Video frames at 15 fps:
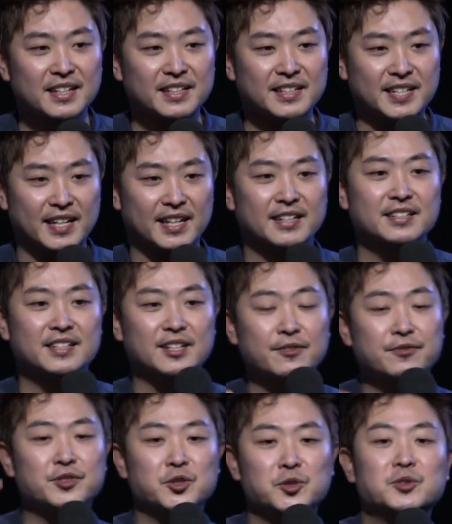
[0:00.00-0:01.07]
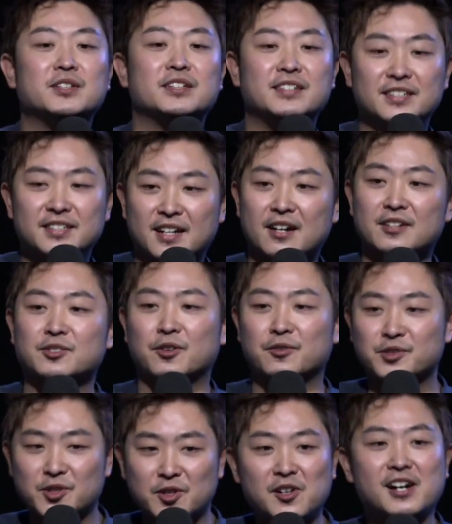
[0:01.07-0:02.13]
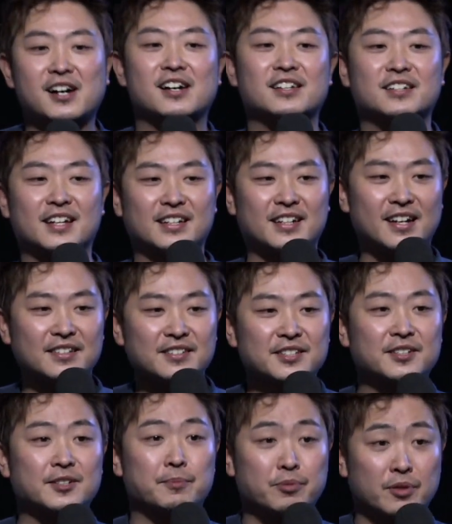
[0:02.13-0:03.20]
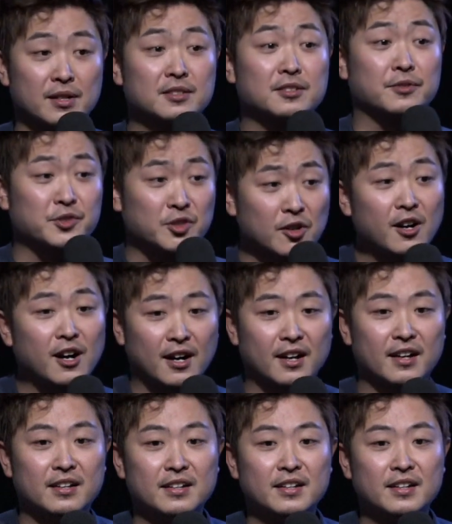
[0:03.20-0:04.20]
can give you the desires of your heart and answer the prayers of your heart,